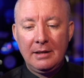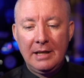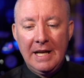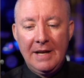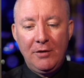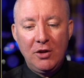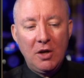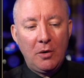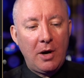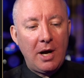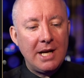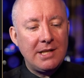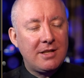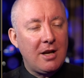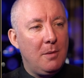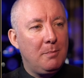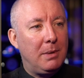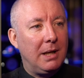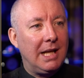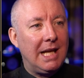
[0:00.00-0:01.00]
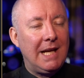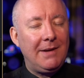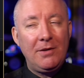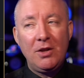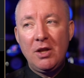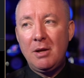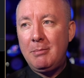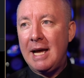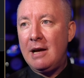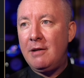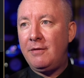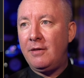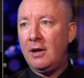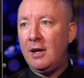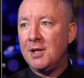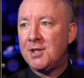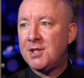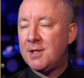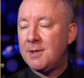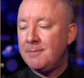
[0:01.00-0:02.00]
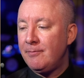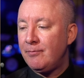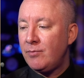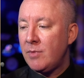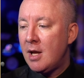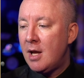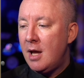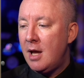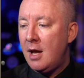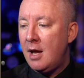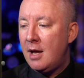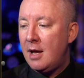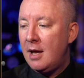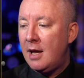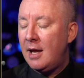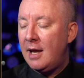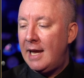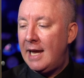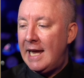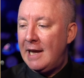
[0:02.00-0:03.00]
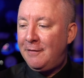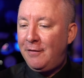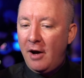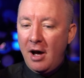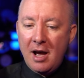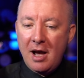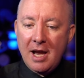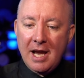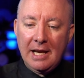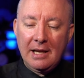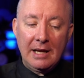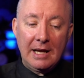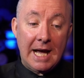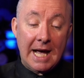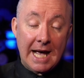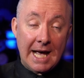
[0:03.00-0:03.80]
even though I don't believe in the metaverse, if I...